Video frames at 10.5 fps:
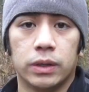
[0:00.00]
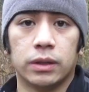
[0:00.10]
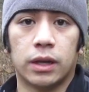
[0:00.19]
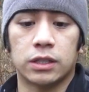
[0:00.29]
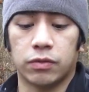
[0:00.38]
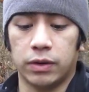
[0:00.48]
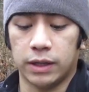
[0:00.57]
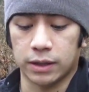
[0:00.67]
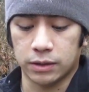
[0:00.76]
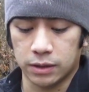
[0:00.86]
in Las
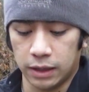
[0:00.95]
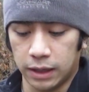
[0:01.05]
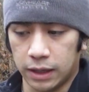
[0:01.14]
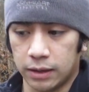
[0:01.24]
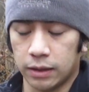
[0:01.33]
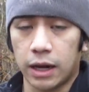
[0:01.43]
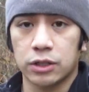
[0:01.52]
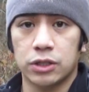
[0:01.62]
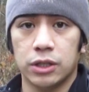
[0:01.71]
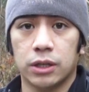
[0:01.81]
Vegas. And
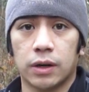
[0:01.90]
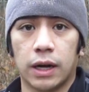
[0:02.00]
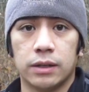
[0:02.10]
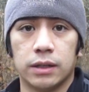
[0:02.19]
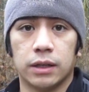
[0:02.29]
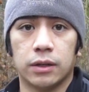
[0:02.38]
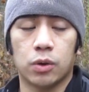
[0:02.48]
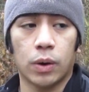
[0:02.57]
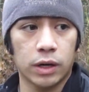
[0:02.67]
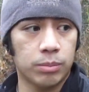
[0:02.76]
last year I did
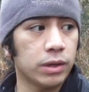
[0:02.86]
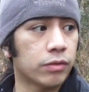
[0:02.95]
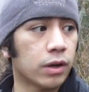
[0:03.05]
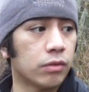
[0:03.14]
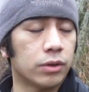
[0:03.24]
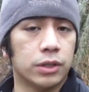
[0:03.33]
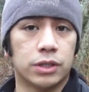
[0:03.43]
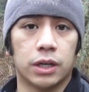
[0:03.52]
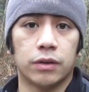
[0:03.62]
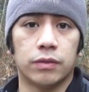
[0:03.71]
quite a bit of
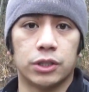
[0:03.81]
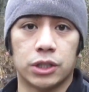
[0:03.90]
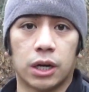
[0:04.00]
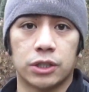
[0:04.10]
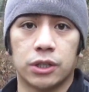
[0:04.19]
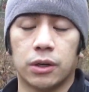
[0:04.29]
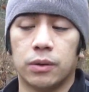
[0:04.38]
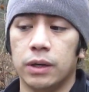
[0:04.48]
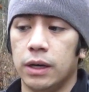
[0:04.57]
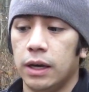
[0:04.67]
coverage of the SHOT Show.